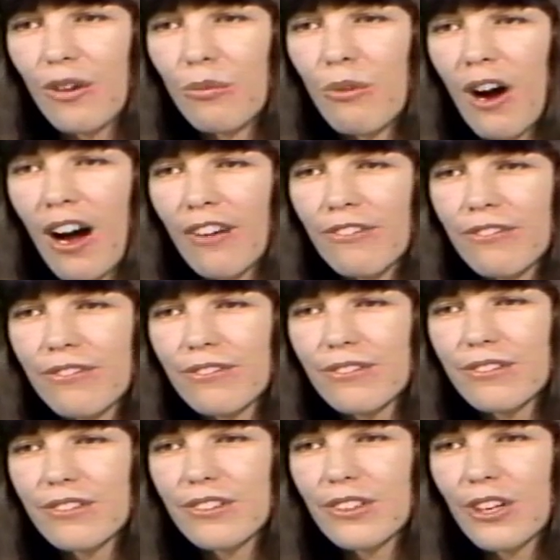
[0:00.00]
a rough,
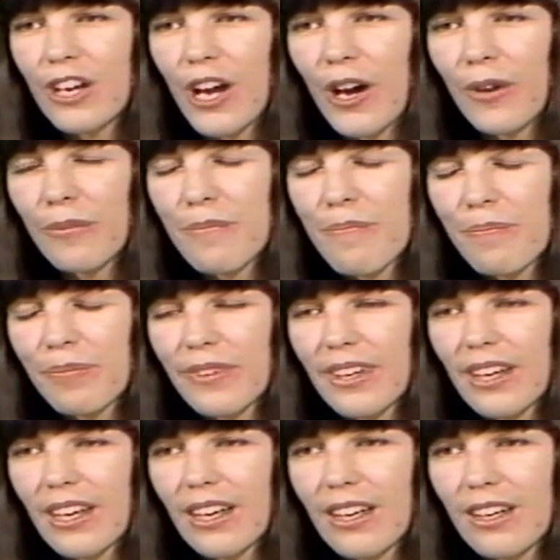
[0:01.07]
you know,
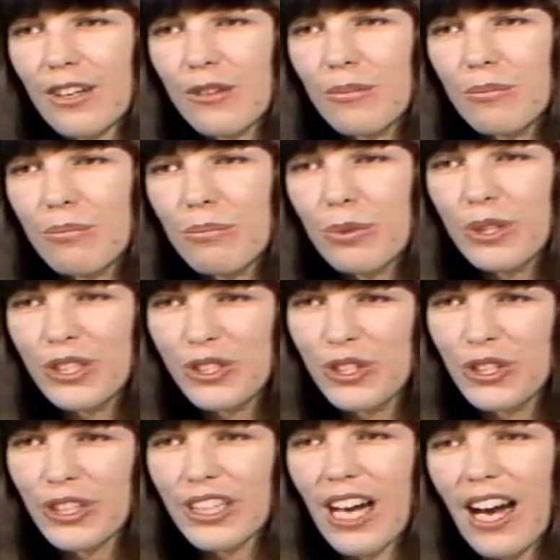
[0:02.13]

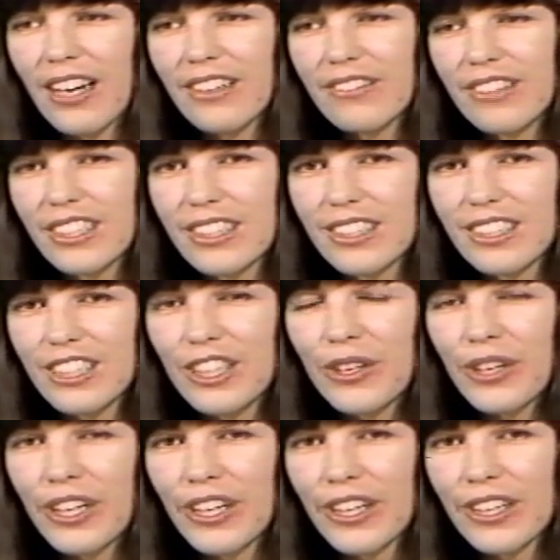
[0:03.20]
prisoner kind of
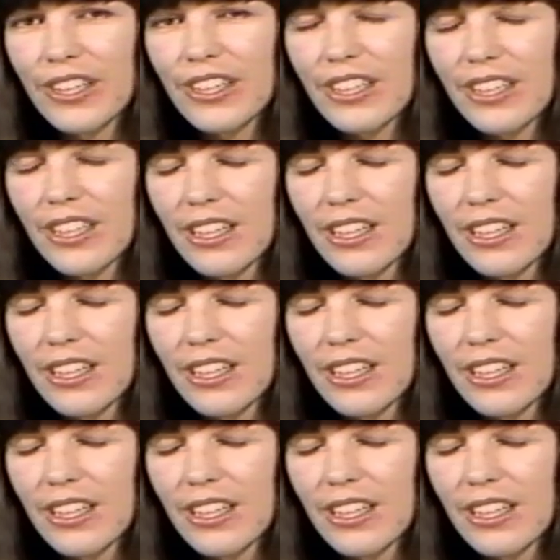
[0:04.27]
exterior.